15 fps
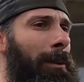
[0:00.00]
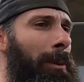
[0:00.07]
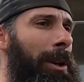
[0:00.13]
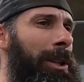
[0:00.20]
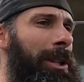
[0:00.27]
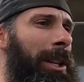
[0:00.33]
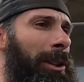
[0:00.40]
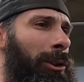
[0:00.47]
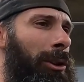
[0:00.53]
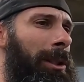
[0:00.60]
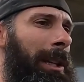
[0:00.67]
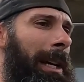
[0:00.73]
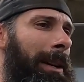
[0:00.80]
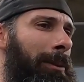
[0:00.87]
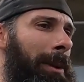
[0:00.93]
which it
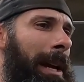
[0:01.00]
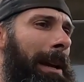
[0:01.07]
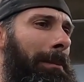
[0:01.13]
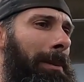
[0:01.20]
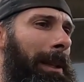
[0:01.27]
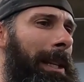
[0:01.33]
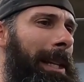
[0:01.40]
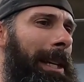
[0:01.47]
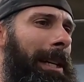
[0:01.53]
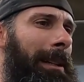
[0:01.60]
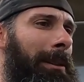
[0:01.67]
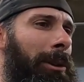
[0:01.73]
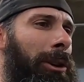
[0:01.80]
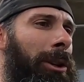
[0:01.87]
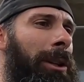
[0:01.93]
looked like we had plenty of
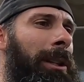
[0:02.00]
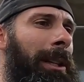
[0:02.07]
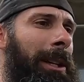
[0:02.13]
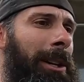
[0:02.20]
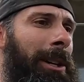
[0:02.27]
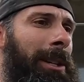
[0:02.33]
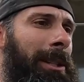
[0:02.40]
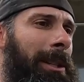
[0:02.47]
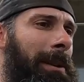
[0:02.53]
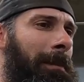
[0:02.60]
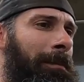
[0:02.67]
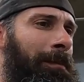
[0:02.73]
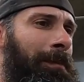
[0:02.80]
hood clearance,